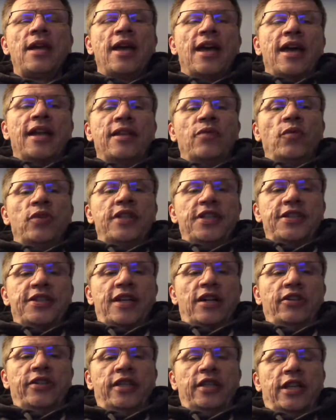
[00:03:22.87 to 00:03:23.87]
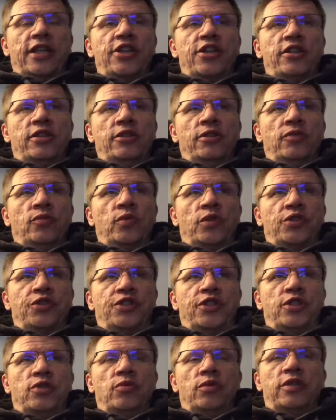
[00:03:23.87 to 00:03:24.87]
And then what this calculator will
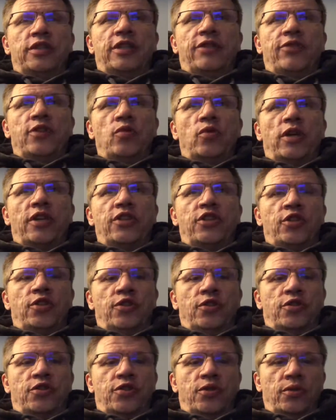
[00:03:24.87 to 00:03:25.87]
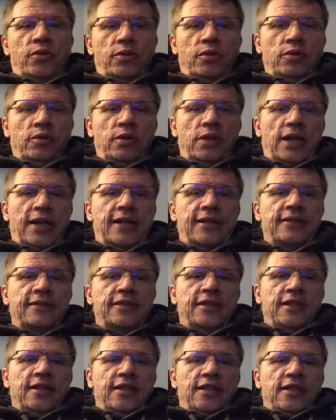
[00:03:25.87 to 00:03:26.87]
do will give you what your total
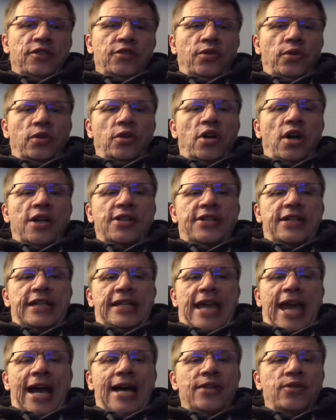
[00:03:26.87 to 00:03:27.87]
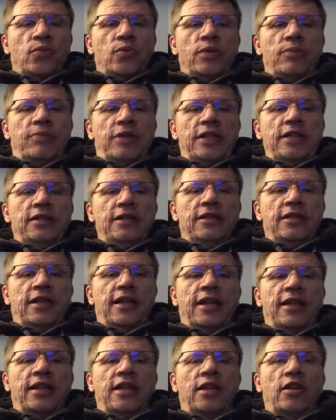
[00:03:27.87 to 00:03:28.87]
cost of gas would be,
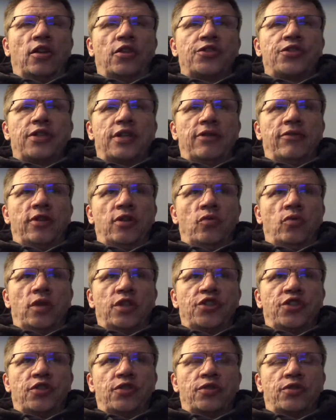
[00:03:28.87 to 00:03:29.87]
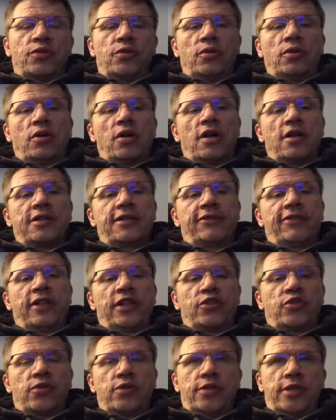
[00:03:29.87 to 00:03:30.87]
and then also give you what your total cost of
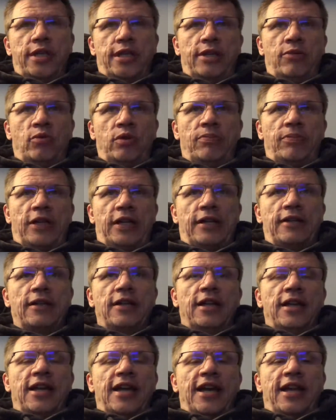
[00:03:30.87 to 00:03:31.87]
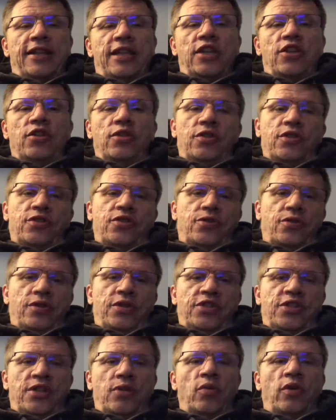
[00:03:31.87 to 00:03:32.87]
electricity would be. And then you can sort
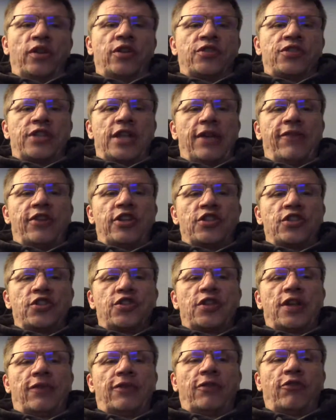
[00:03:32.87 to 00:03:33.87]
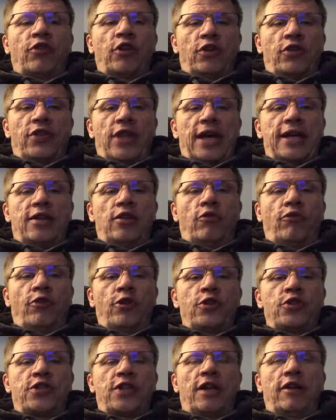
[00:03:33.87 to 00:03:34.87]
of see what your savings is. You have to figure that out for
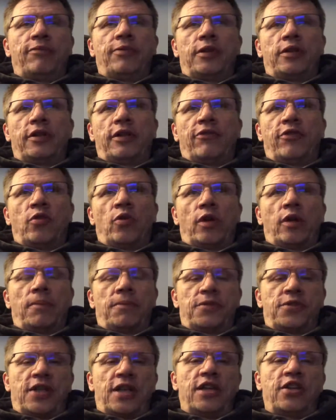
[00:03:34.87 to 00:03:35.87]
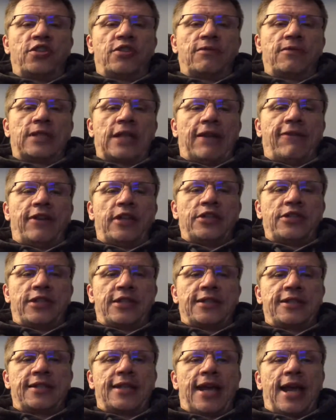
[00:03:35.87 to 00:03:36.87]
yourself, but it'll give you what your percentage of savings
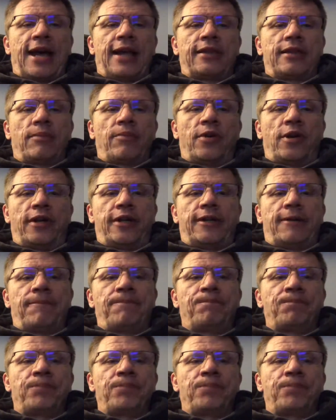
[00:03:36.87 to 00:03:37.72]
is at the bottom.